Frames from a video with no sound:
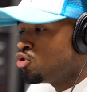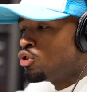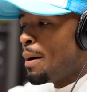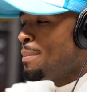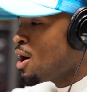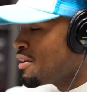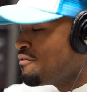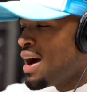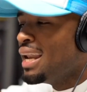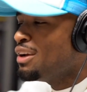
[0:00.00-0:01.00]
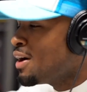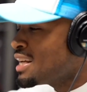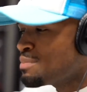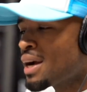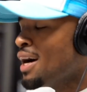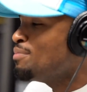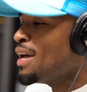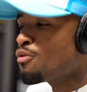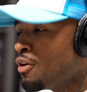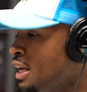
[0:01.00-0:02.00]
The dropout can finally finally rest. My cup
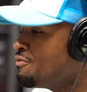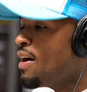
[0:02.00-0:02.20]
that running